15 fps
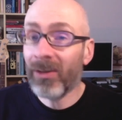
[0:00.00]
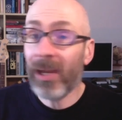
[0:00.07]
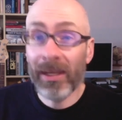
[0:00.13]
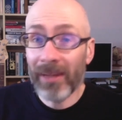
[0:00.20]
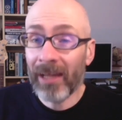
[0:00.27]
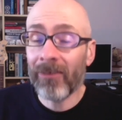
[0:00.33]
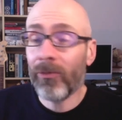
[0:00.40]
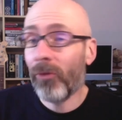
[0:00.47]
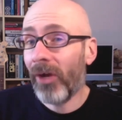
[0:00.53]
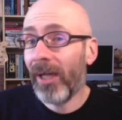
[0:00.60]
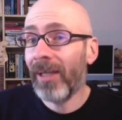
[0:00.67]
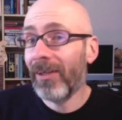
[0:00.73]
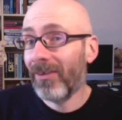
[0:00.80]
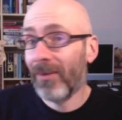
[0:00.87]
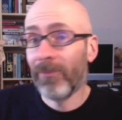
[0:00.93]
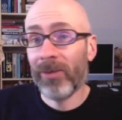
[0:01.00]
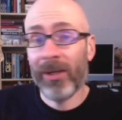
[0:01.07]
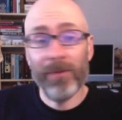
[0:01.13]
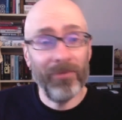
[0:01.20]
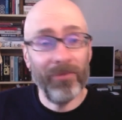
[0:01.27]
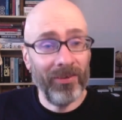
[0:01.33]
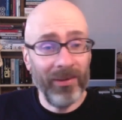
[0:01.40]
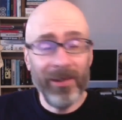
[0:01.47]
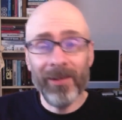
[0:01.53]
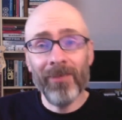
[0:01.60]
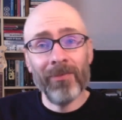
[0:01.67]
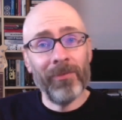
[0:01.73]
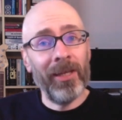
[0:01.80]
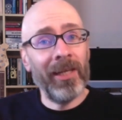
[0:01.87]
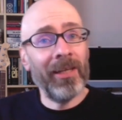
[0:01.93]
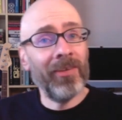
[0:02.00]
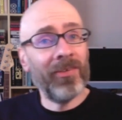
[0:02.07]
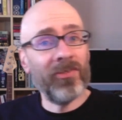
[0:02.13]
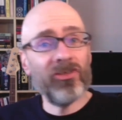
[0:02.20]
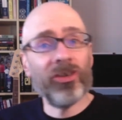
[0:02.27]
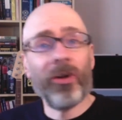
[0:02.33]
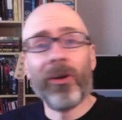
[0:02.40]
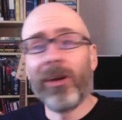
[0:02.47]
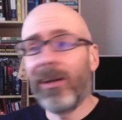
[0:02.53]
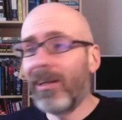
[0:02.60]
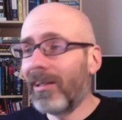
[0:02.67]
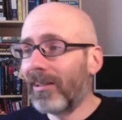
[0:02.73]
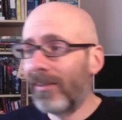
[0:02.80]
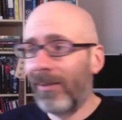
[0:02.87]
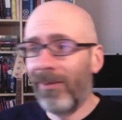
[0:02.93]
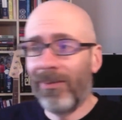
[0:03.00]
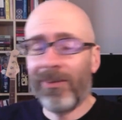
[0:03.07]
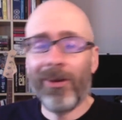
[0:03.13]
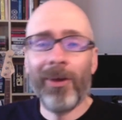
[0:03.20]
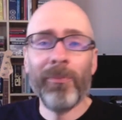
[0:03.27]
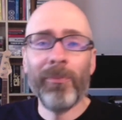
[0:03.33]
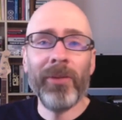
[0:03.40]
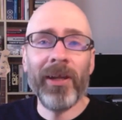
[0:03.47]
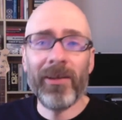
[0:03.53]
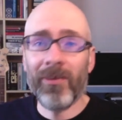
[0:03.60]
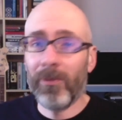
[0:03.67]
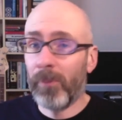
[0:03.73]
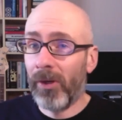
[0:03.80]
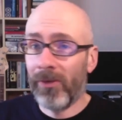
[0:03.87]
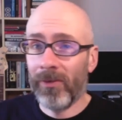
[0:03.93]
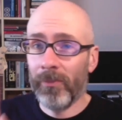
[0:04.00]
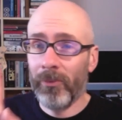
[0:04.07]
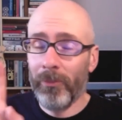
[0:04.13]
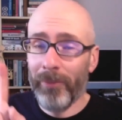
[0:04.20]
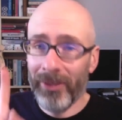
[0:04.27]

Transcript: And that's why sometimes it is made as jargony and as complex as possible.